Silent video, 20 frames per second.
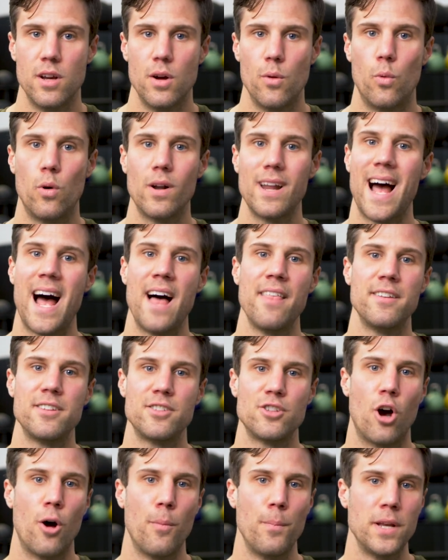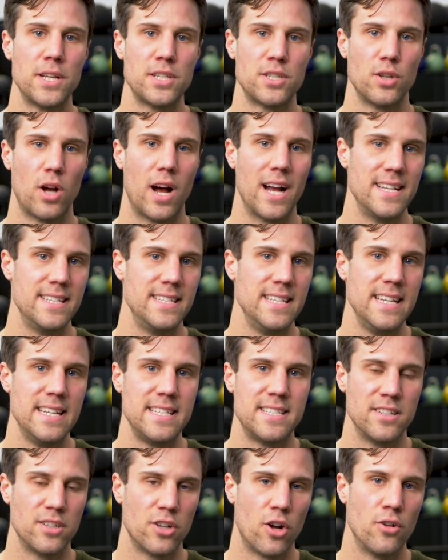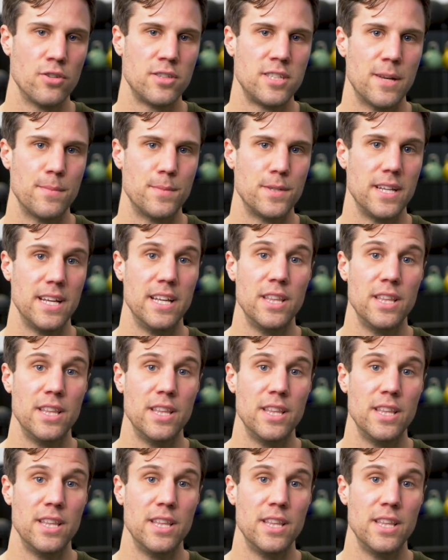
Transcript: What other topics, ideas and concepts